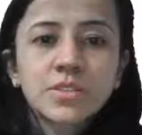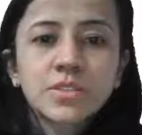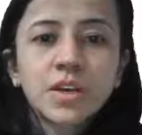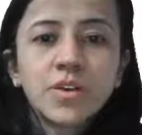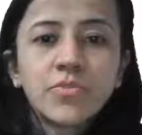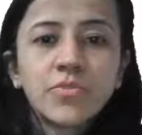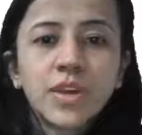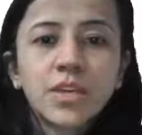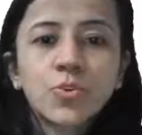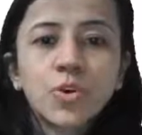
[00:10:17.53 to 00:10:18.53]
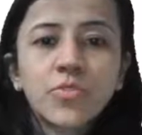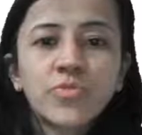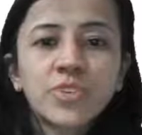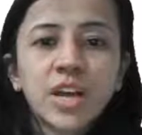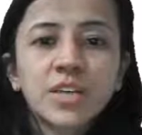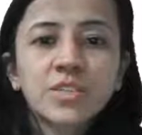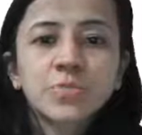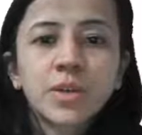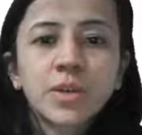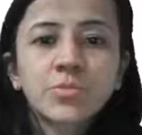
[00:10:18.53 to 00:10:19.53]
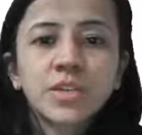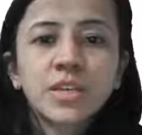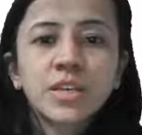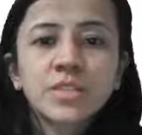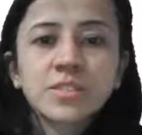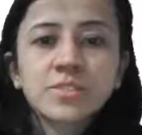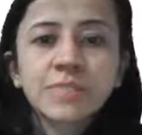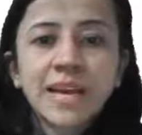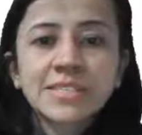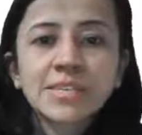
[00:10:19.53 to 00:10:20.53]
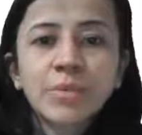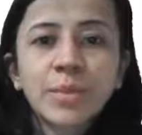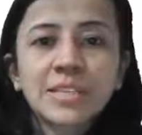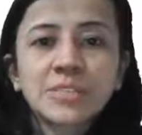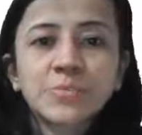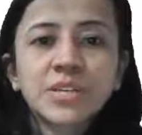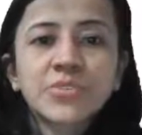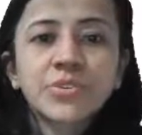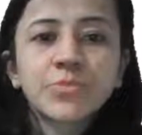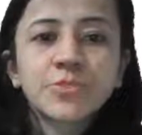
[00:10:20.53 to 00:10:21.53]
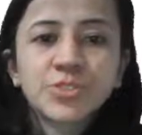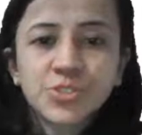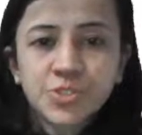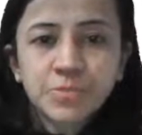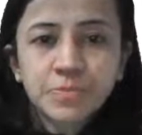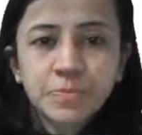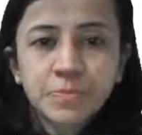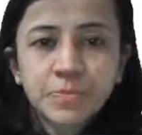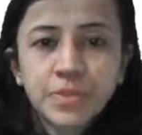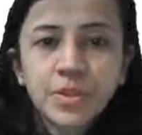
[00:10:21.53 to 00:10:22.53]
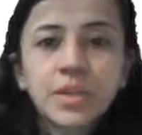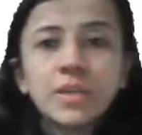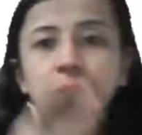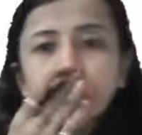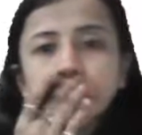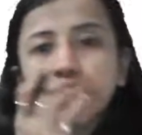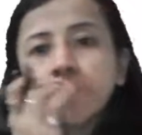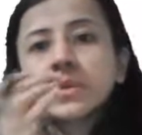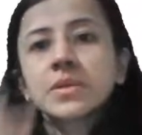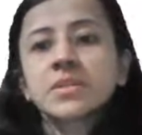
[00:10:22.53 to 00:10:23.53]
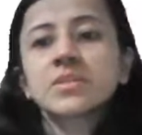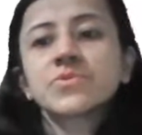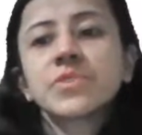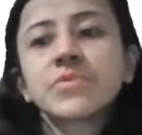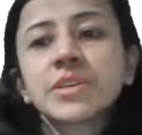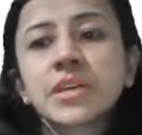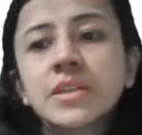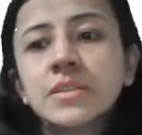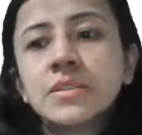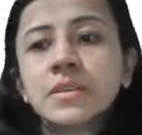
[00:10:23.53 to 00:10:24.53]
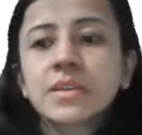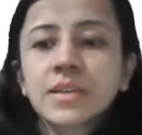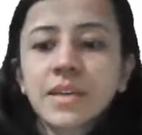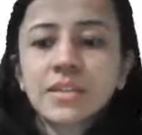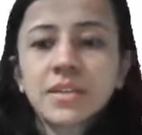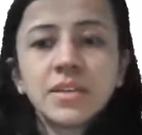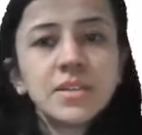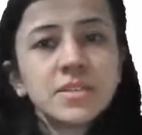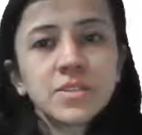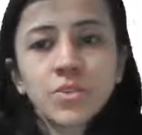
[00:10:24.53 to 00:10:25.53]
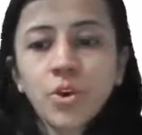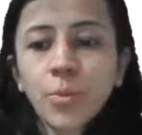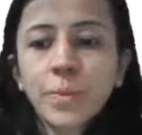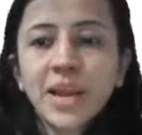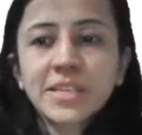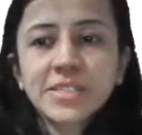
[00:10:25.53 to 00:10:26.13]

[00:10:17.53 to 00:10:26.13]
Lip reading: the value of transpulmonary, this is maximum expiratory position. Okay, so this way we can get the compliance